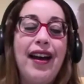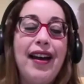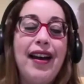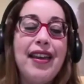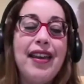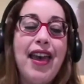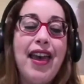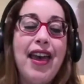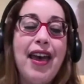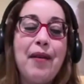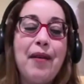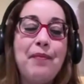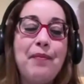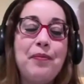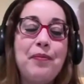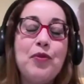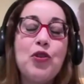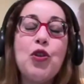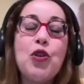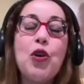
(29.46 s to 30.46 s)
I
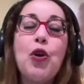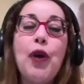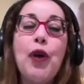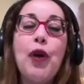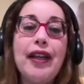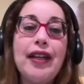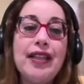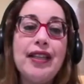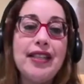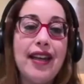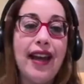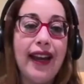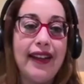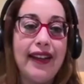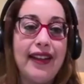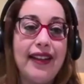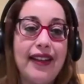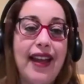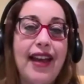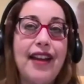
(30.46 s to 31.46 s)
am so
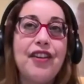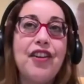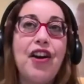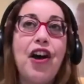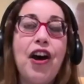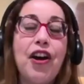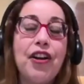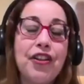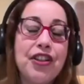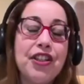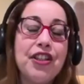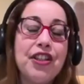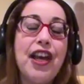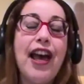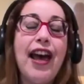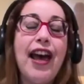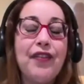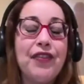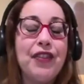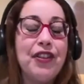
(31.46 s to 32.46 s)
excited and honored to
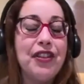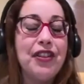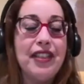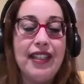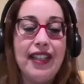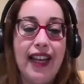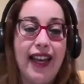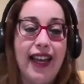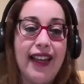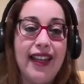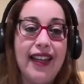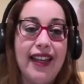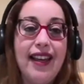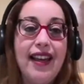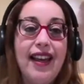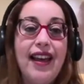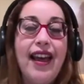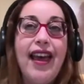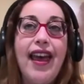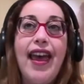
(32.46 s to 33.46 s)
have you today.
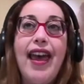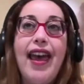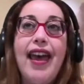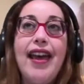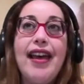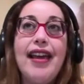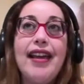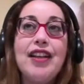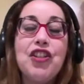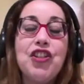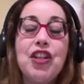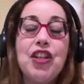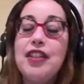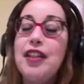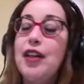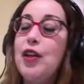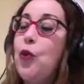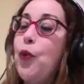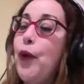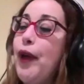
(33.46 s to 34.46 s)
And just
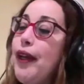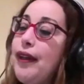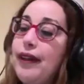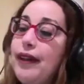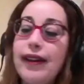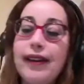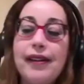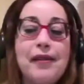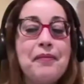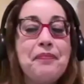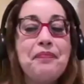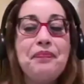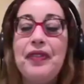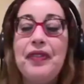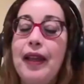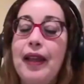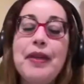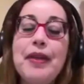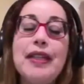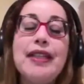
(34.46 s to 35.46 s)
a quick,
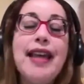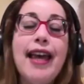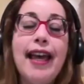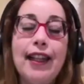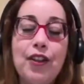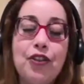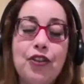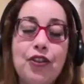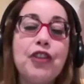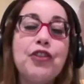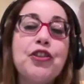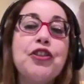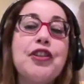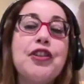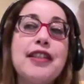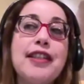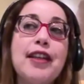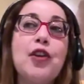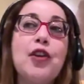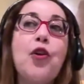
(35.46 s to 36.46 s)
let me tell you, Dr.
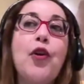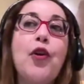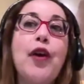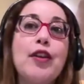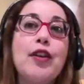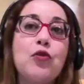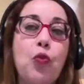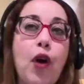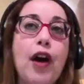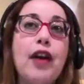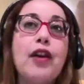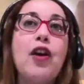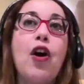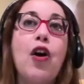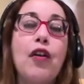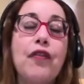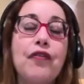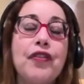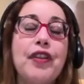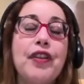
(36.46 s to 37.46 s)
DeSico is one
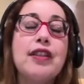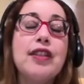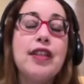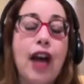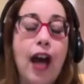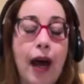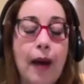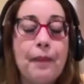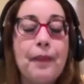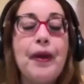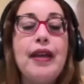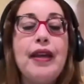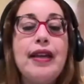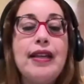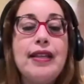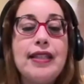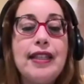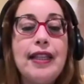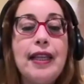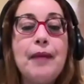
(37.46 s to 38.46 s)
of the top
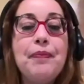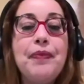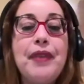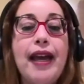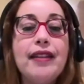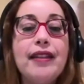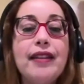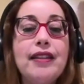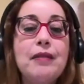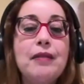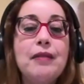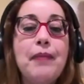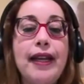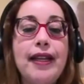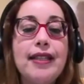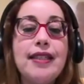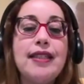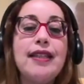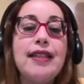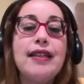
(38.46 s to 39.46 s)
sleep dental
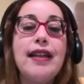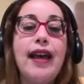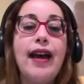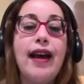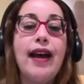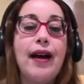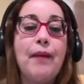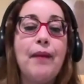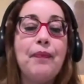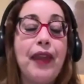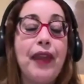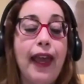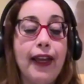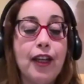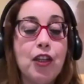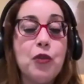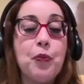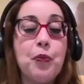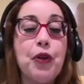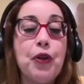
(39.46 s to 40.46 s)
medicine
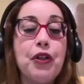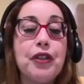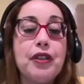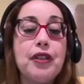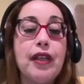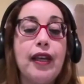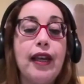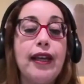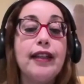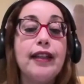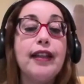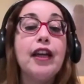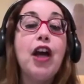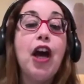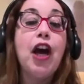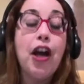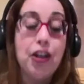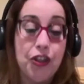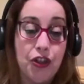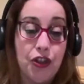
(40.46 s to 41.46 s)
expert in the
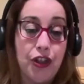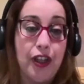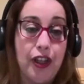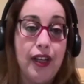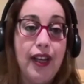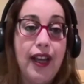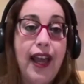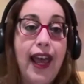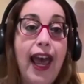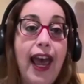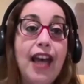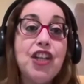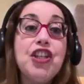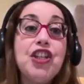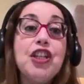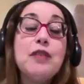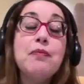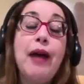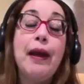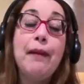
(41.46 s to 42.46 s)
country, and
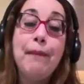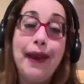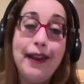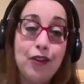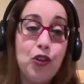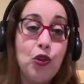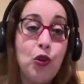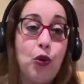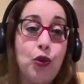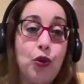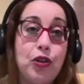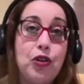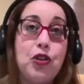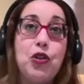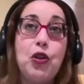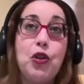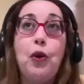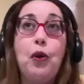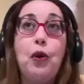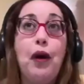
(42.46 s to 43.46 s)
she's my mentor.
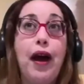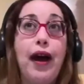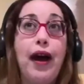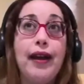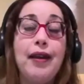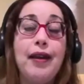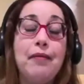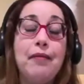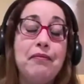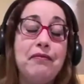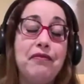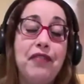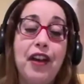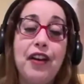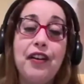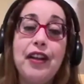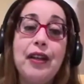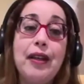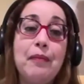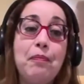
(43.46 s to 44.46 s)
So I am
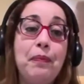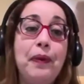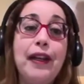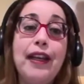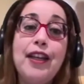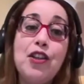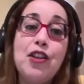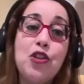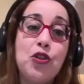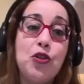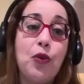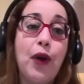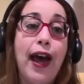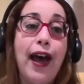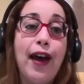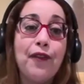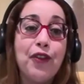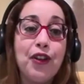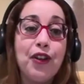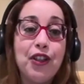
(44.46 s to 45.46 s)
very pleased to
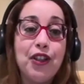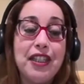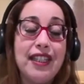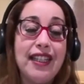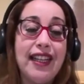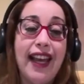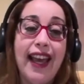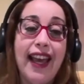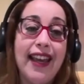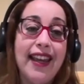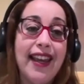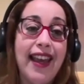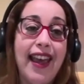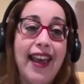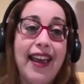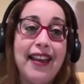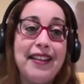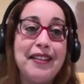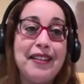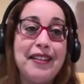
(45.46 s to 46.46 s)
have her today.
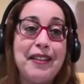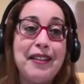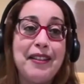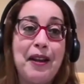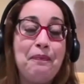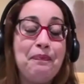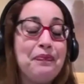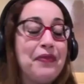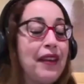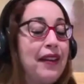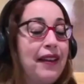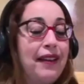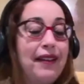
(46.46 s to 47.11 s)
And I'm